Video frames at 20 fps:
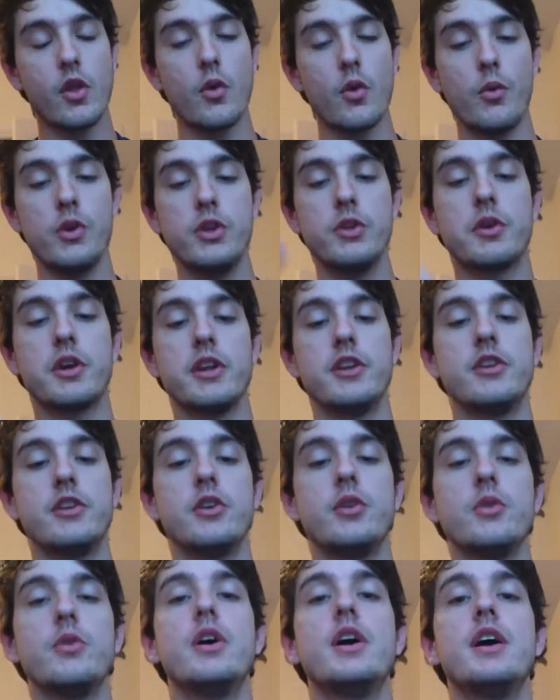What you can
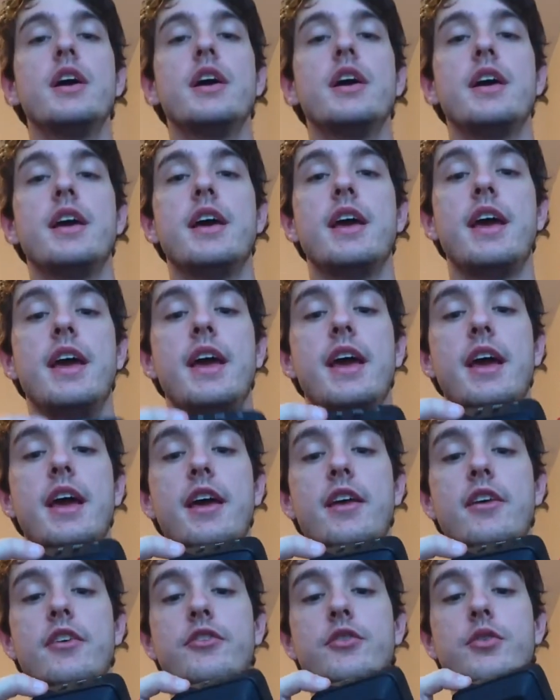do
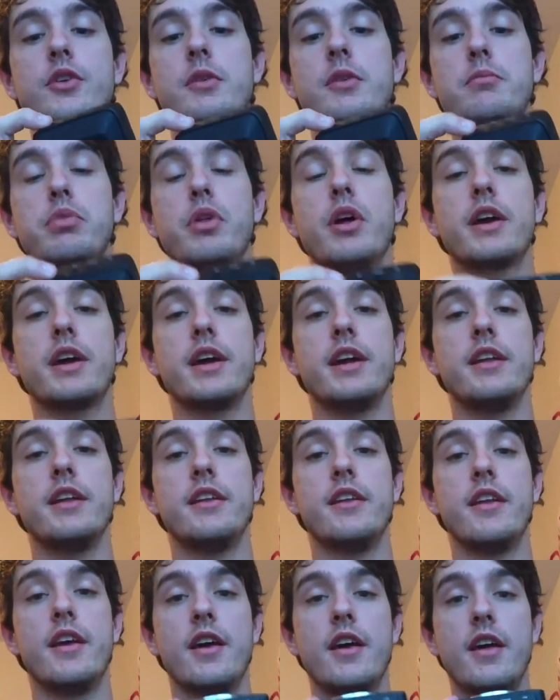is you can plug
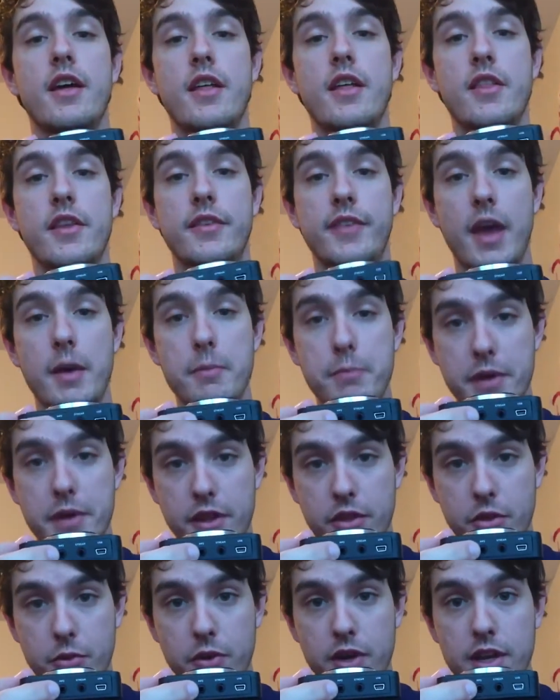in this
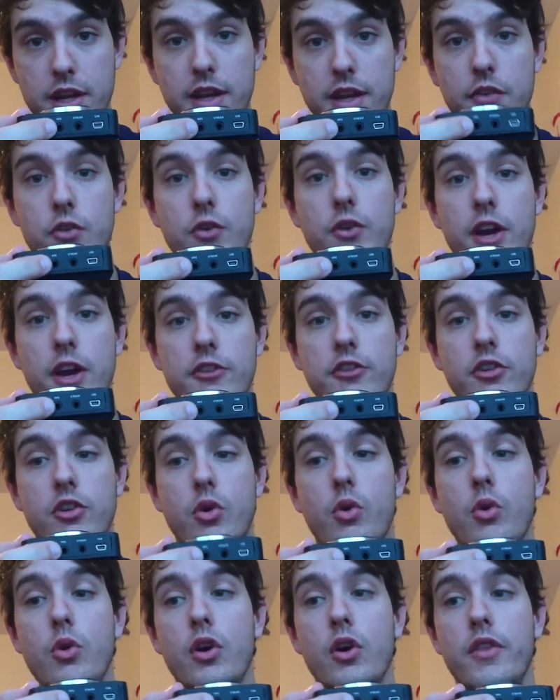MP3. It gives you an extra
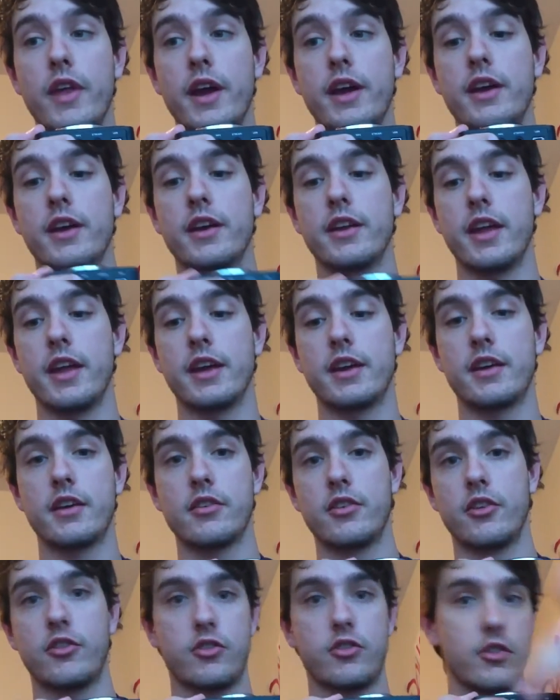cord that can
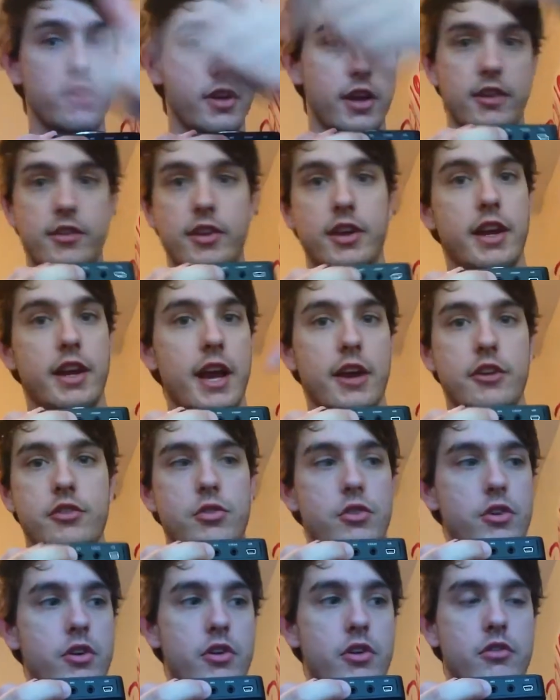it's like an
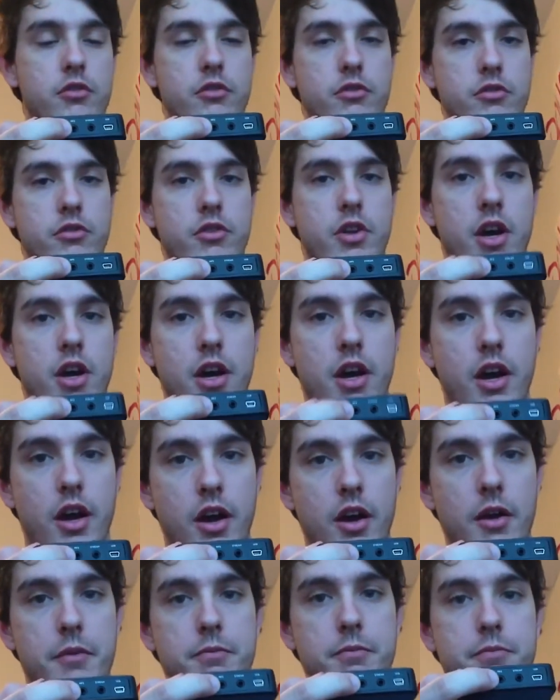extra
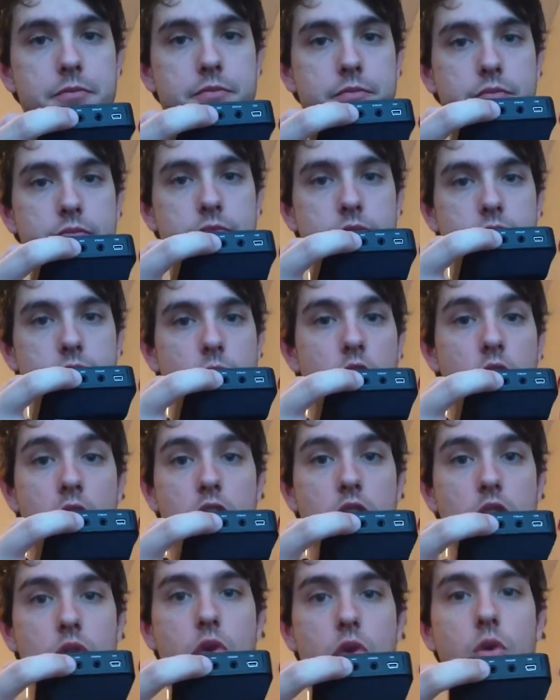
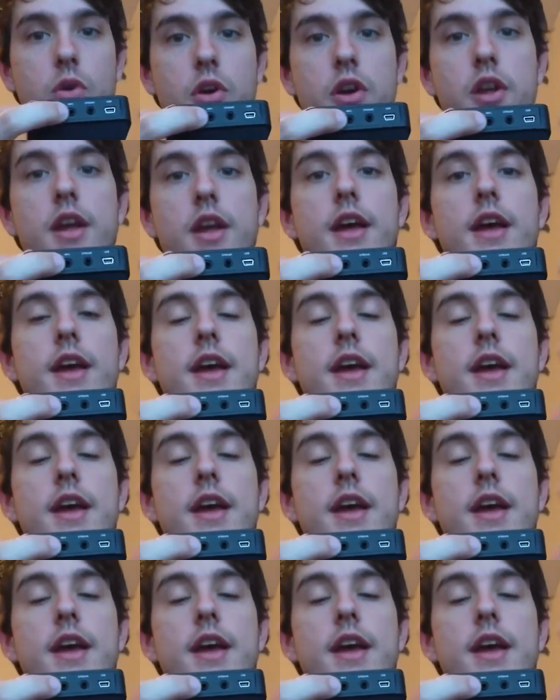audio cord,